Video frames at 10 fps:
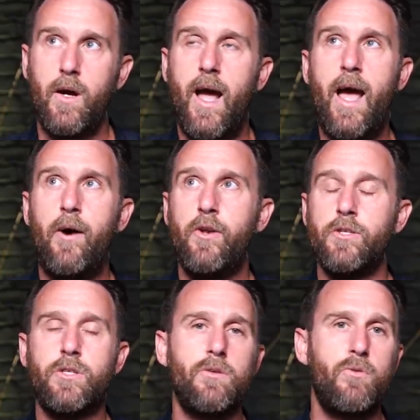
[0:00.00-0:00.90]
how
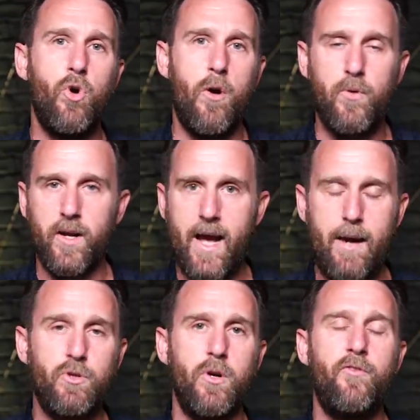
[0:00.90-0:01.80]
does corporate
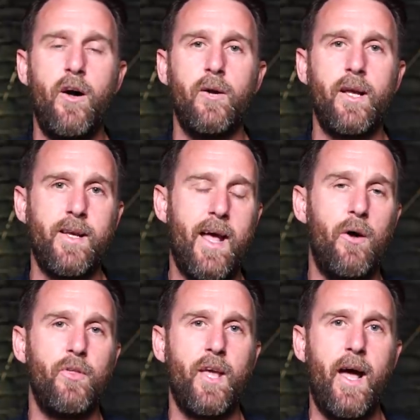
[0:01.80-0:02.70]
capture affect
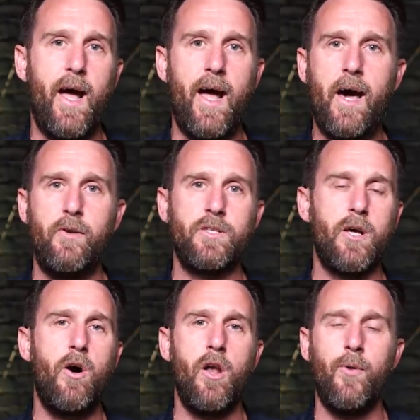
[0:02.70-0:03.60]
healthcare? How does the
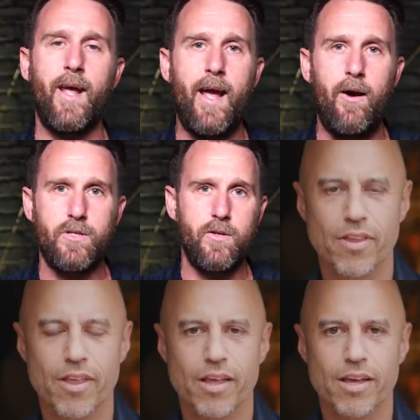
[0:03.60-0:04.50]
hollowing out of an
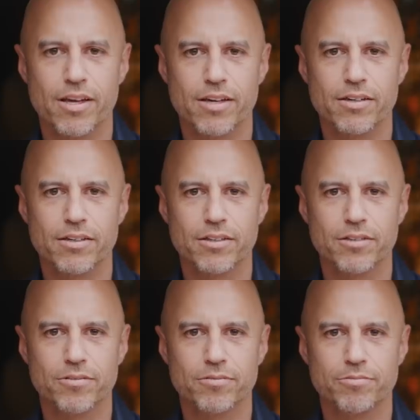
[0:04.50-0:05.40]
innate
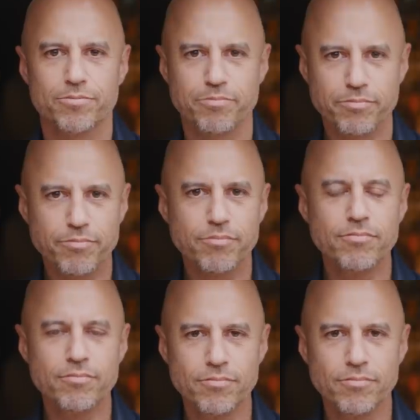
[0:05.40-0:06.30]
human
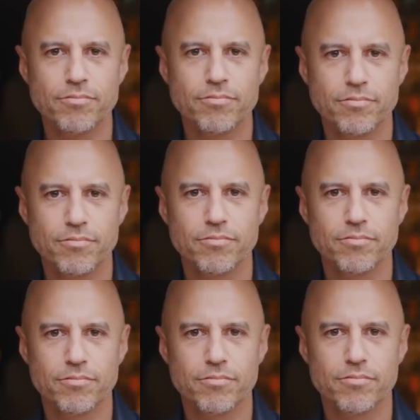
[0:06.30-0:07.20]
sacred calling
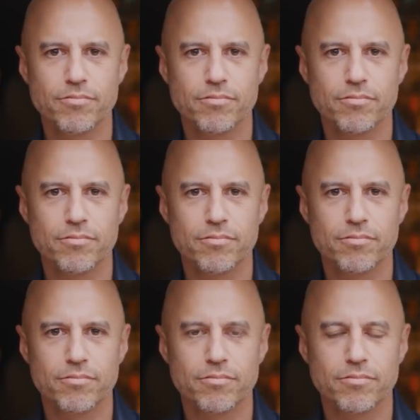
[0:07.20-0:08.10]
and the
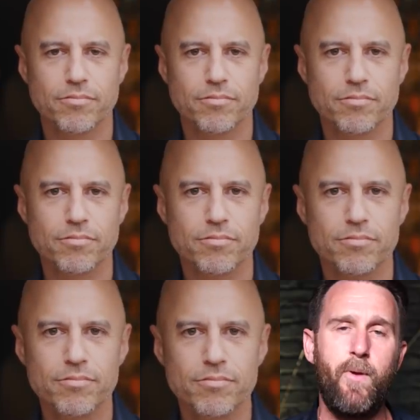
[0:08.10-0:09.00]
monetization or the kind of
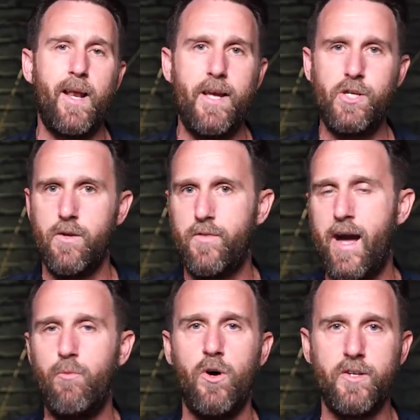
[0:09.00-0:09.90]
manipulation of
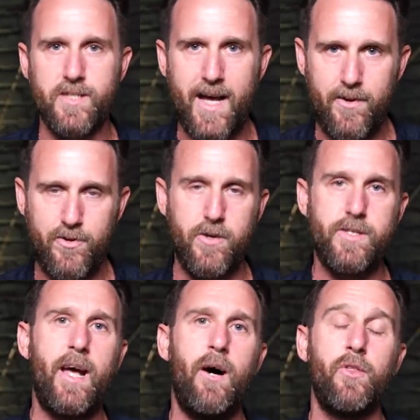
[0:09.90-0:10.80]
that, what does that do
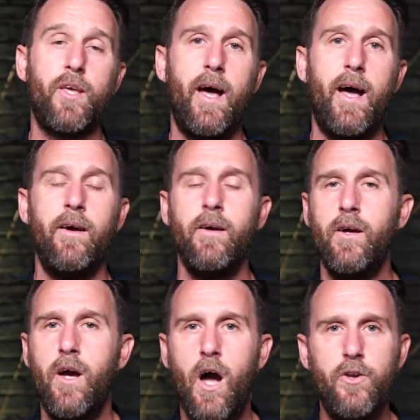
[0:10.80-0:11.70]
to healthcare?
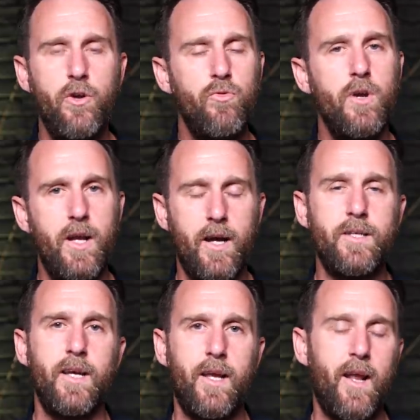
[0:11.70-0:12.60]
And you really
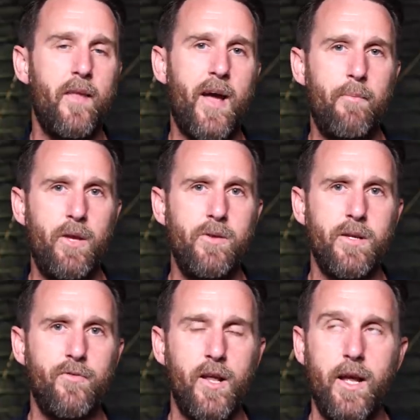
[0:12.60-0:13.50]
articulated that
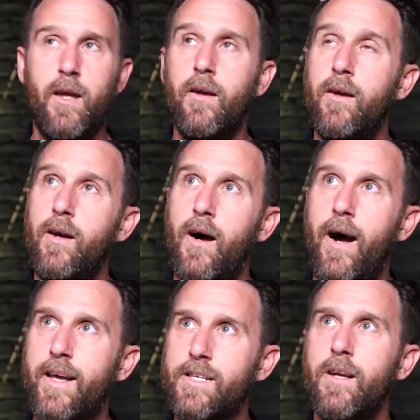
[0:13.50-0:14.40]
beautifully.
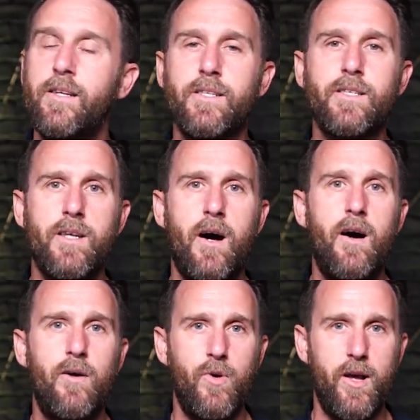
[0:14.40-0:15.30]
I guess I'd like to
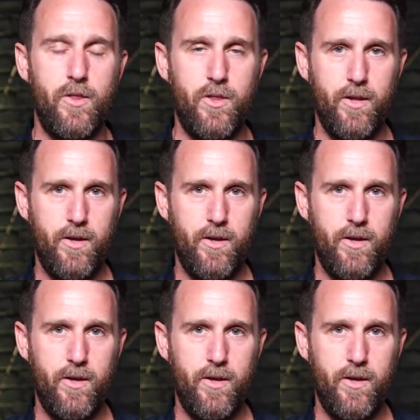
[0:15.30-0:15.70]
start with